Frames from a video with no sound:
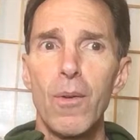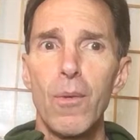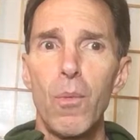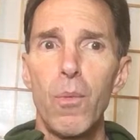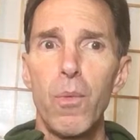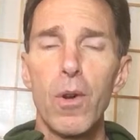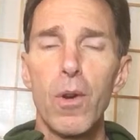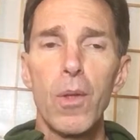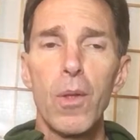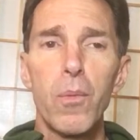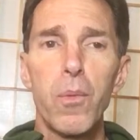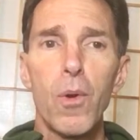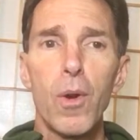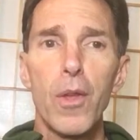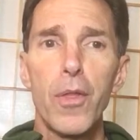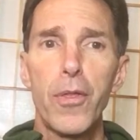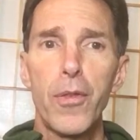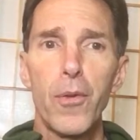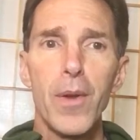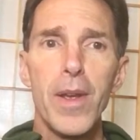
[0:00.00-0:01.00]
World
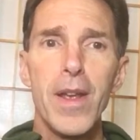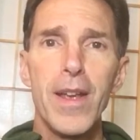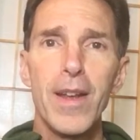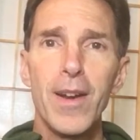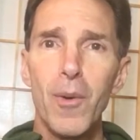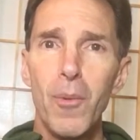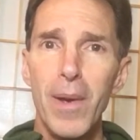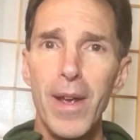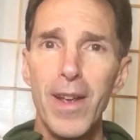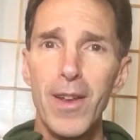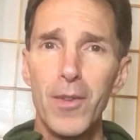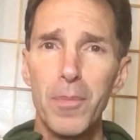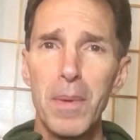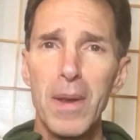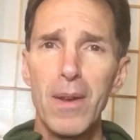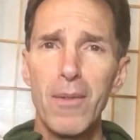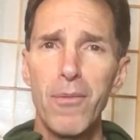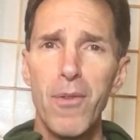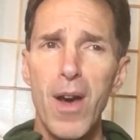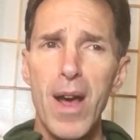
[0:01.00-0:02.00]
War III in a way is
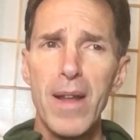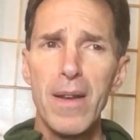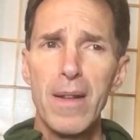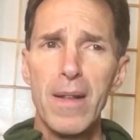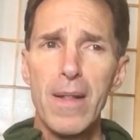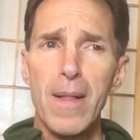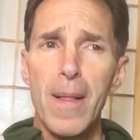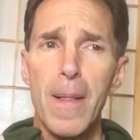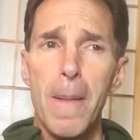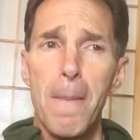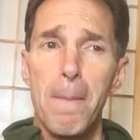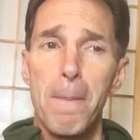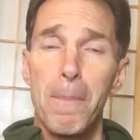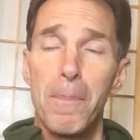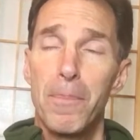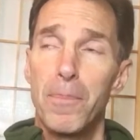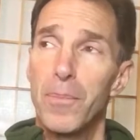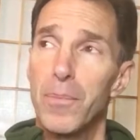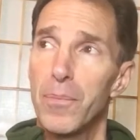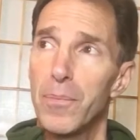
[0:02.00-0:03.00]
being fought.
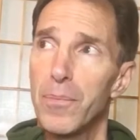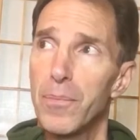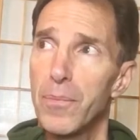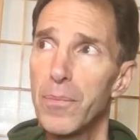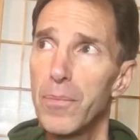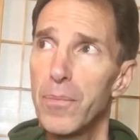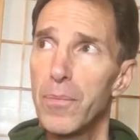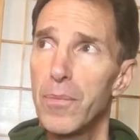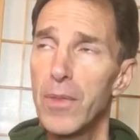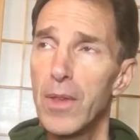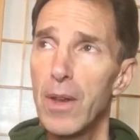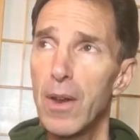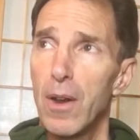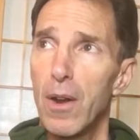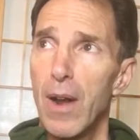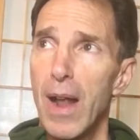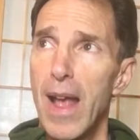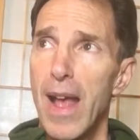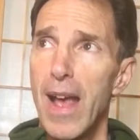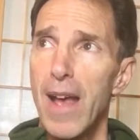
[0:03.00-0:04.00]

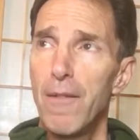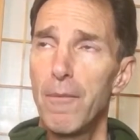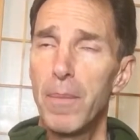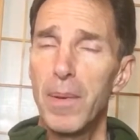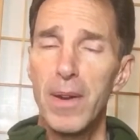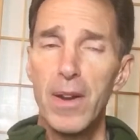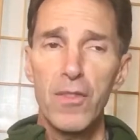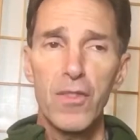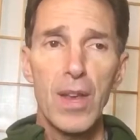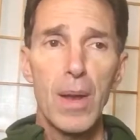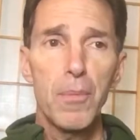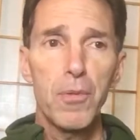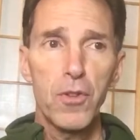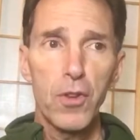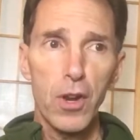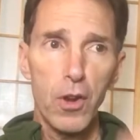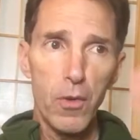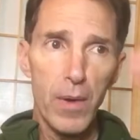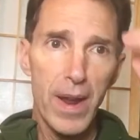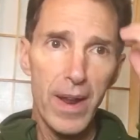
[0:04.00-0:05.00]
There have been attempts
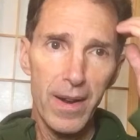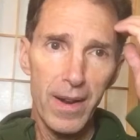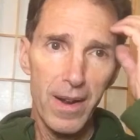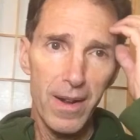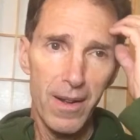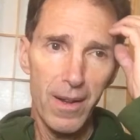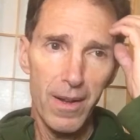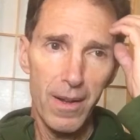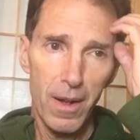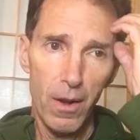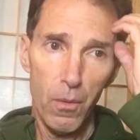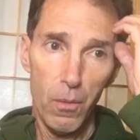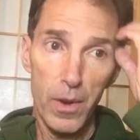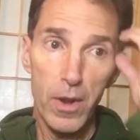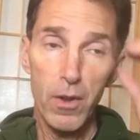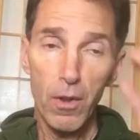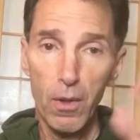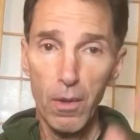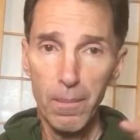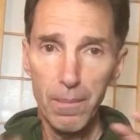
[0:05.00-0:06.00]
to create a
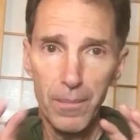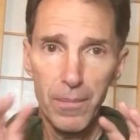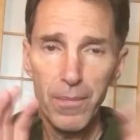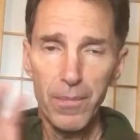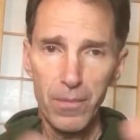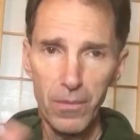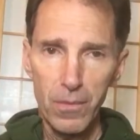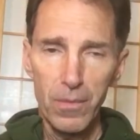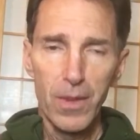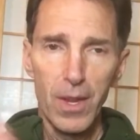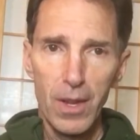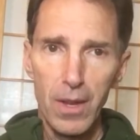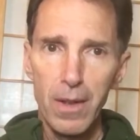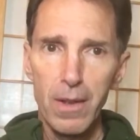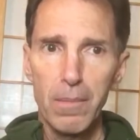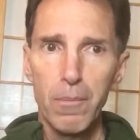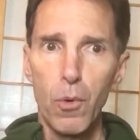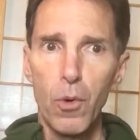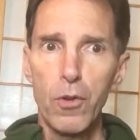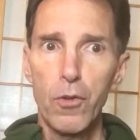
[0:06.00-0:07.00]
real,
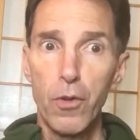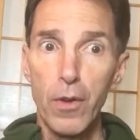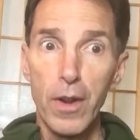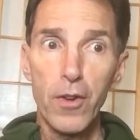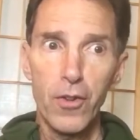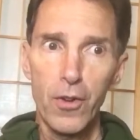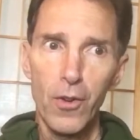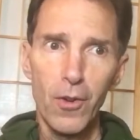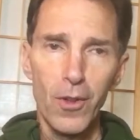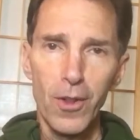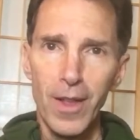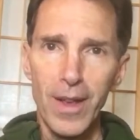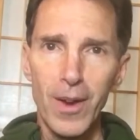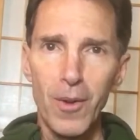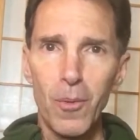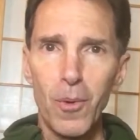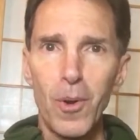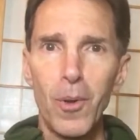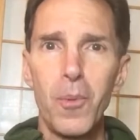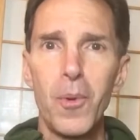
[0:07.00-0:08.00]
more traditional, like
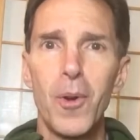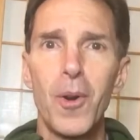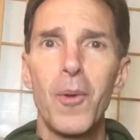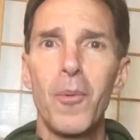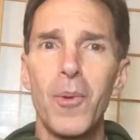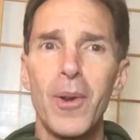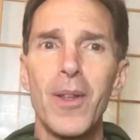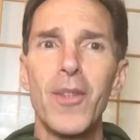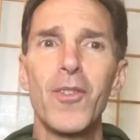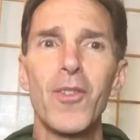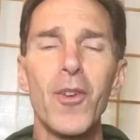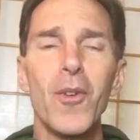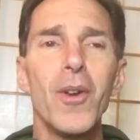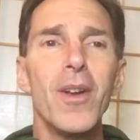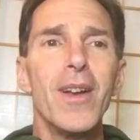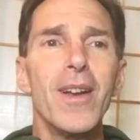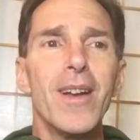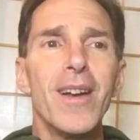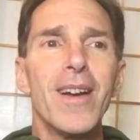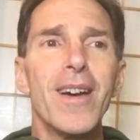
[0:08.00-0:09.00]
World War I and II,
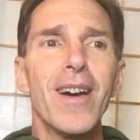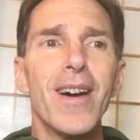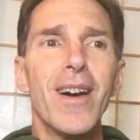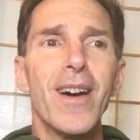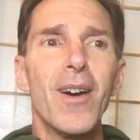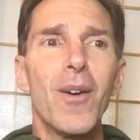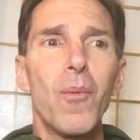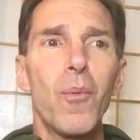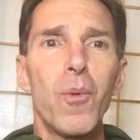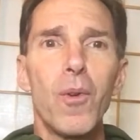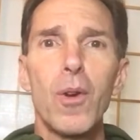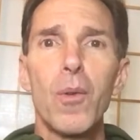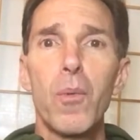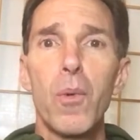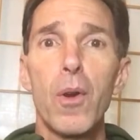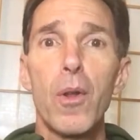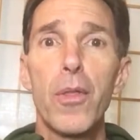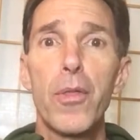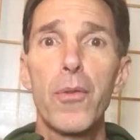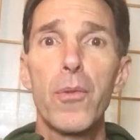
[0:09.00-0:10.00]
World
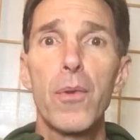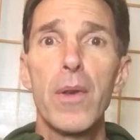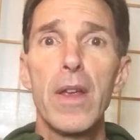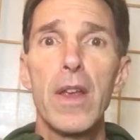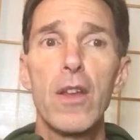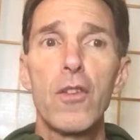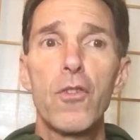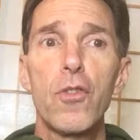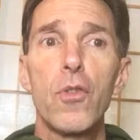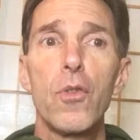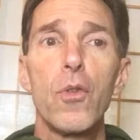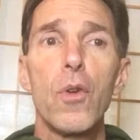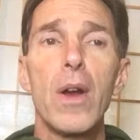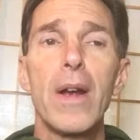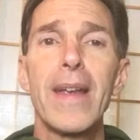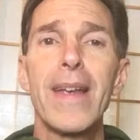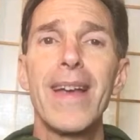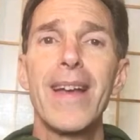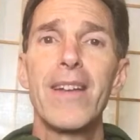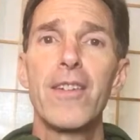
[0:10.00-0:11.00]
War III, to,
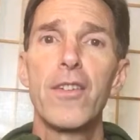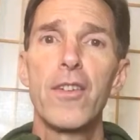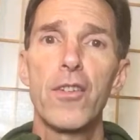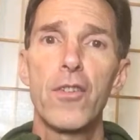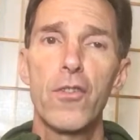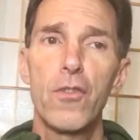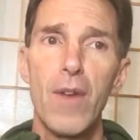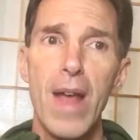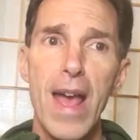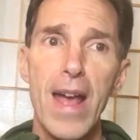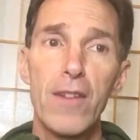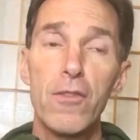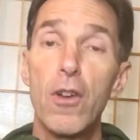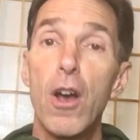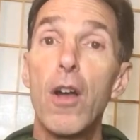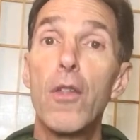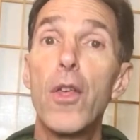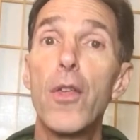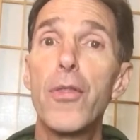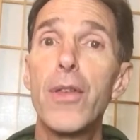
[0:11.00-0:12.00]
again, distract
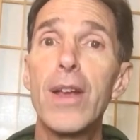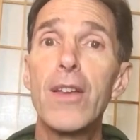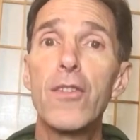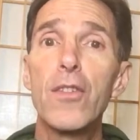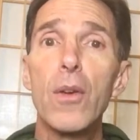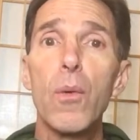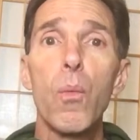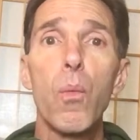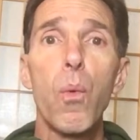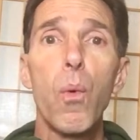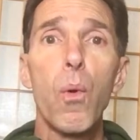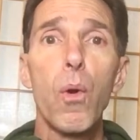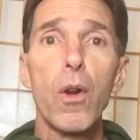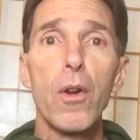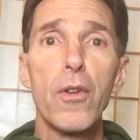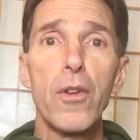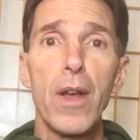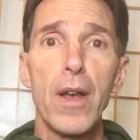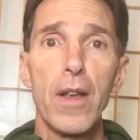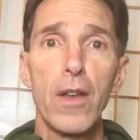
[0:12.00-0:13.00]
all the things that war
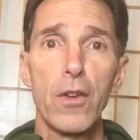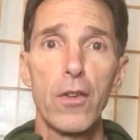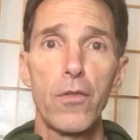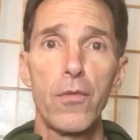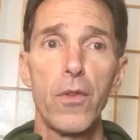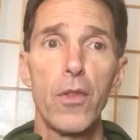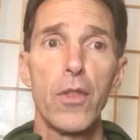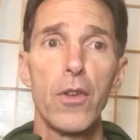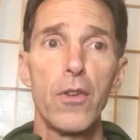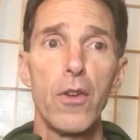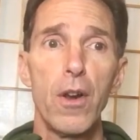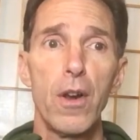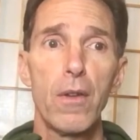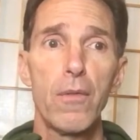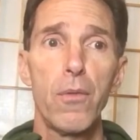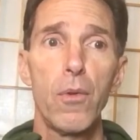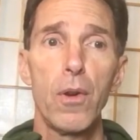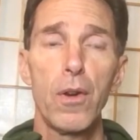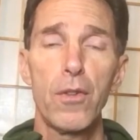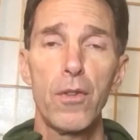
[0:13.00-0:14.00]
does for the
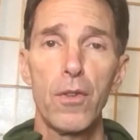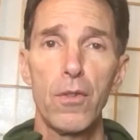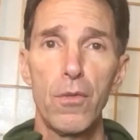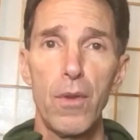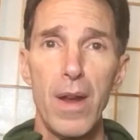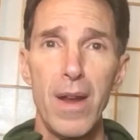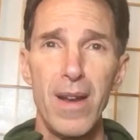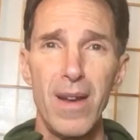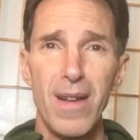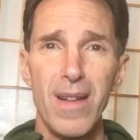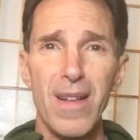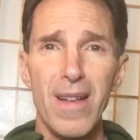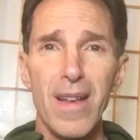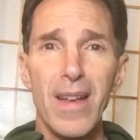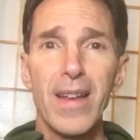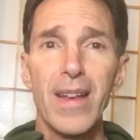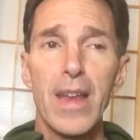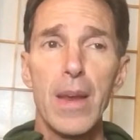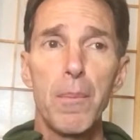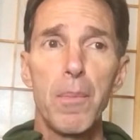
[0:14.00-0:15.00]
dark forces, right?
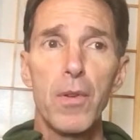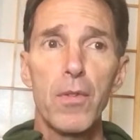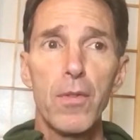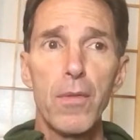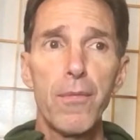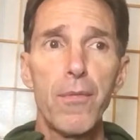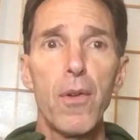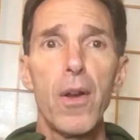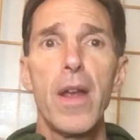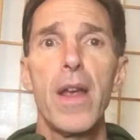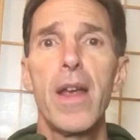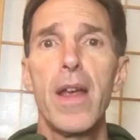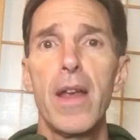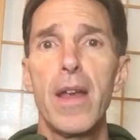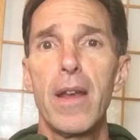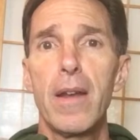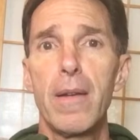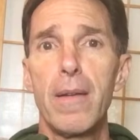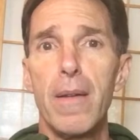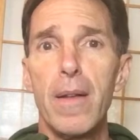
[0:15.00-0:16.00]
Keep us
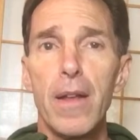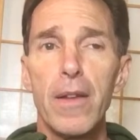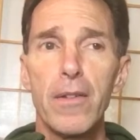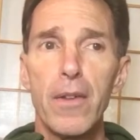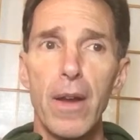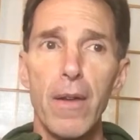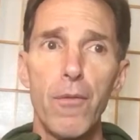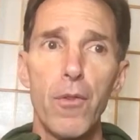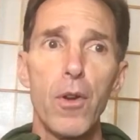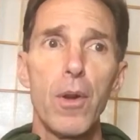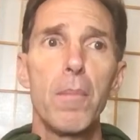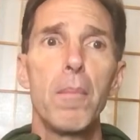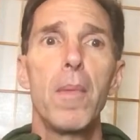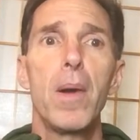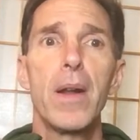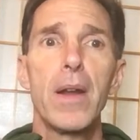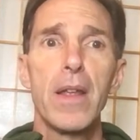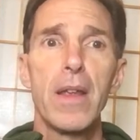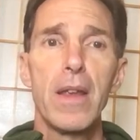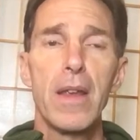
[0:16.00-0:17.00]
afraid, divert
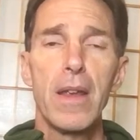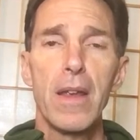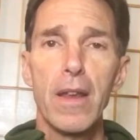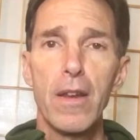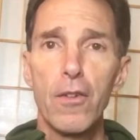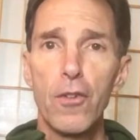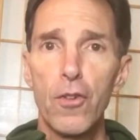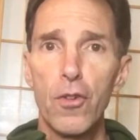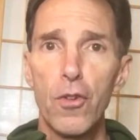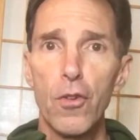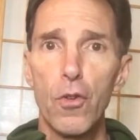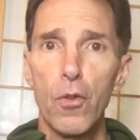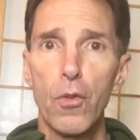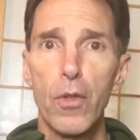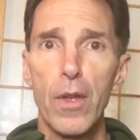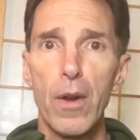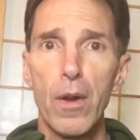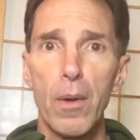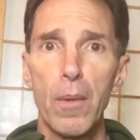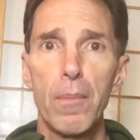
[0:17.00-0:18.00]
money into
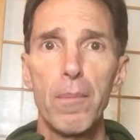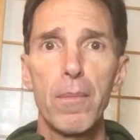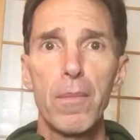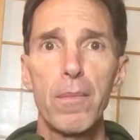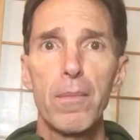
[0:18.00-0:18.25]
their